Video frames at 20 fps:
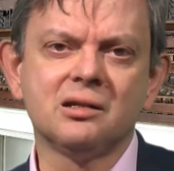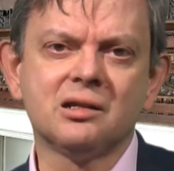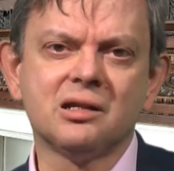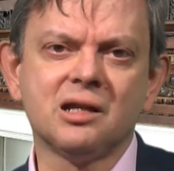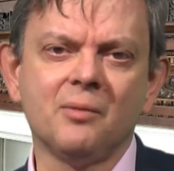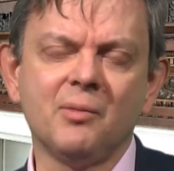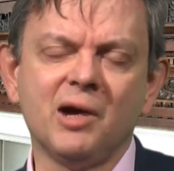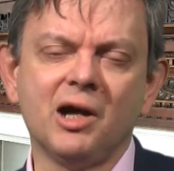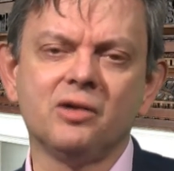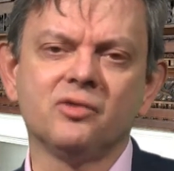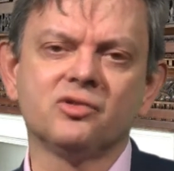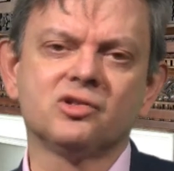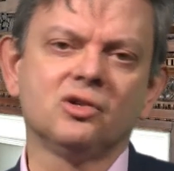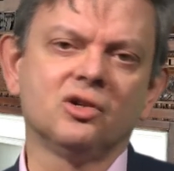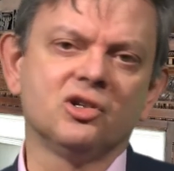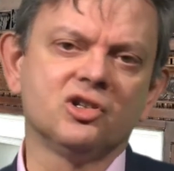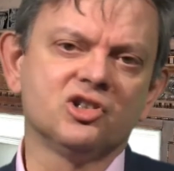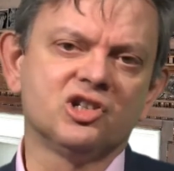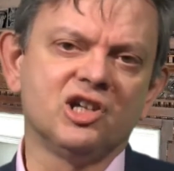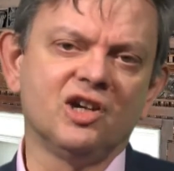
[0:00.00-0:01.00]
come out of
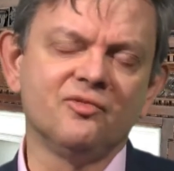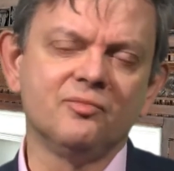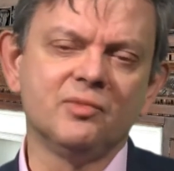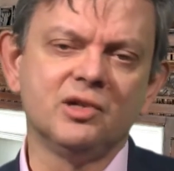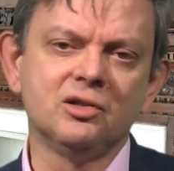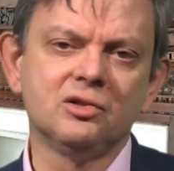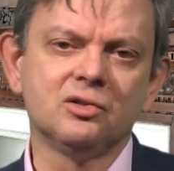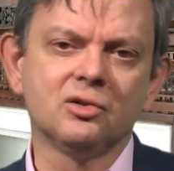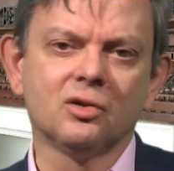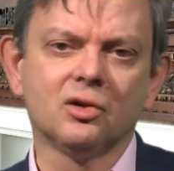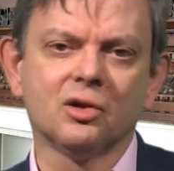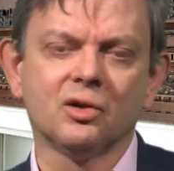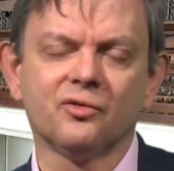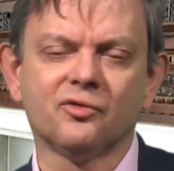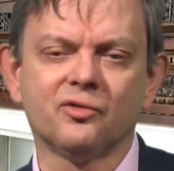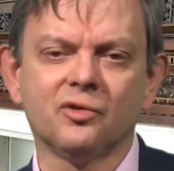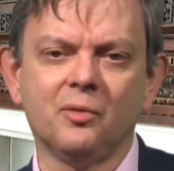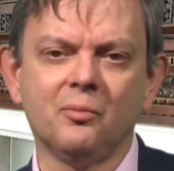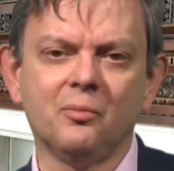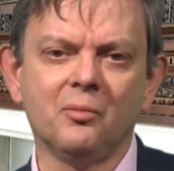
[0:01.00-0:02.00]
Scottish Government or
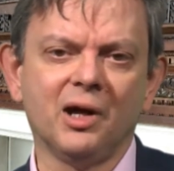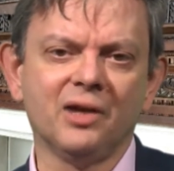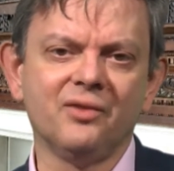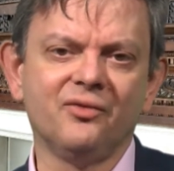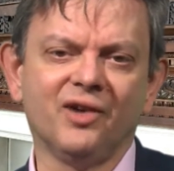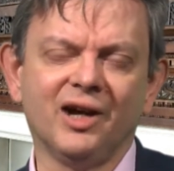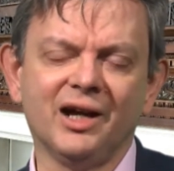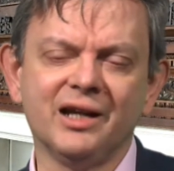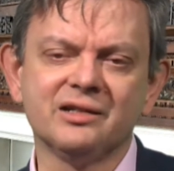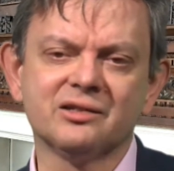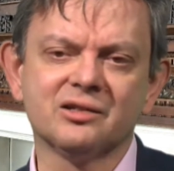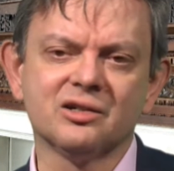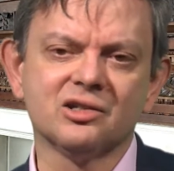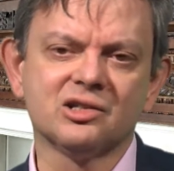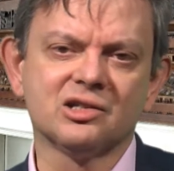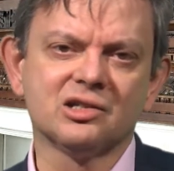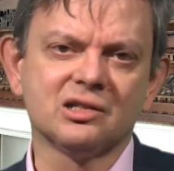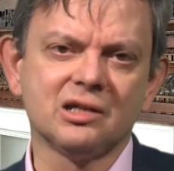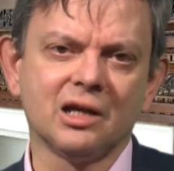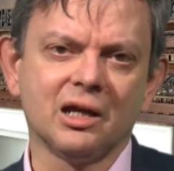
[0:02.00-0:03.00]
from
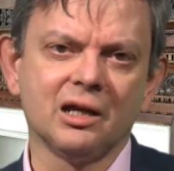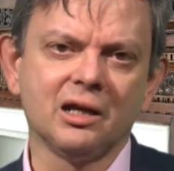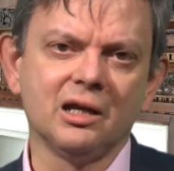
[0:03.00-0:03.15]
advisors